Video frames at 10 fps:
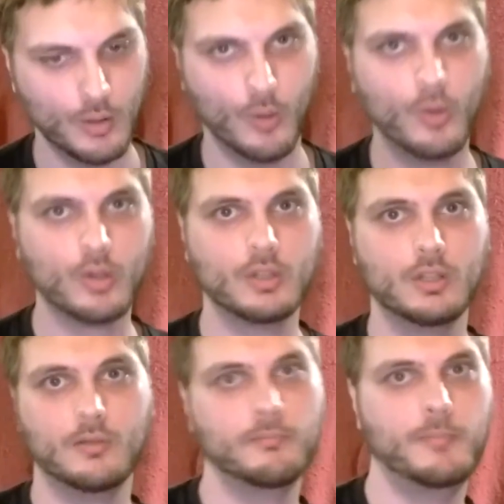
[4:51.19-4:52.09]
or
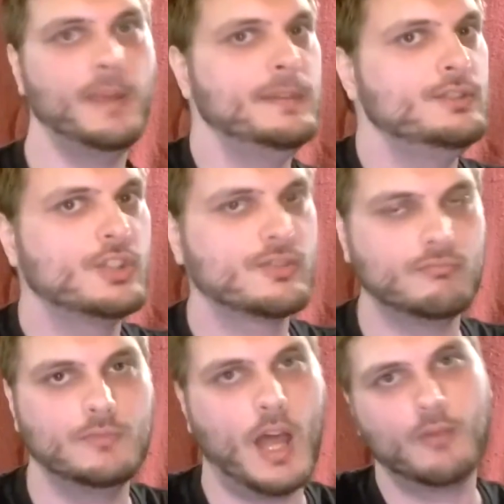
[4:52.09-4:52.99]
maybe just
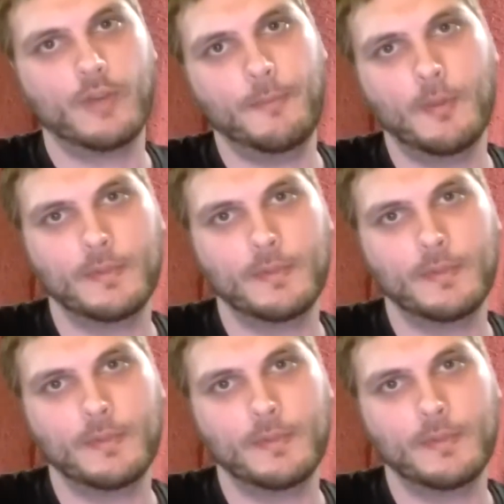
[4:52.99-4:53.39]
not rape them